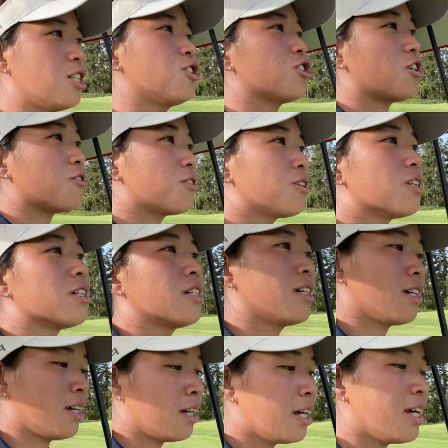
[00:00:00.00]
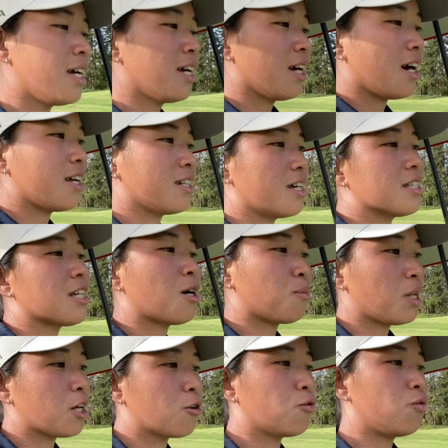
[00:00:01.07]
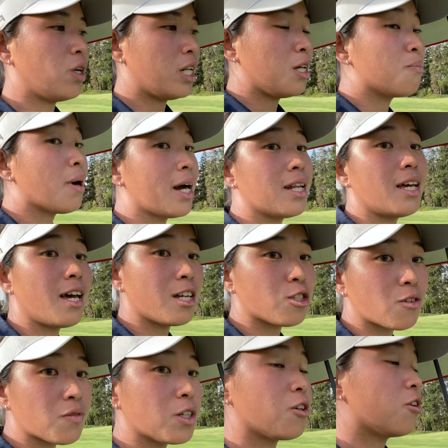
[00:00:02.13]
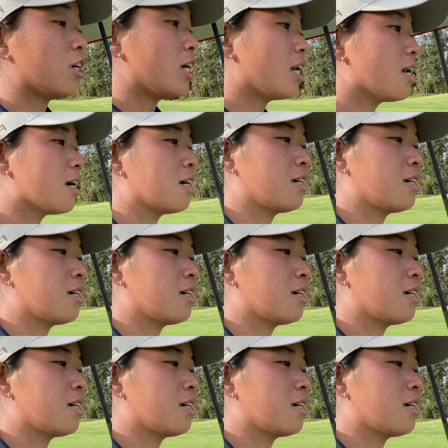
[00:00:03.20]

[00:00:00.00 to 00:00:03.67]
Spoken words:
general. Unless I'm like really by the edge of the green,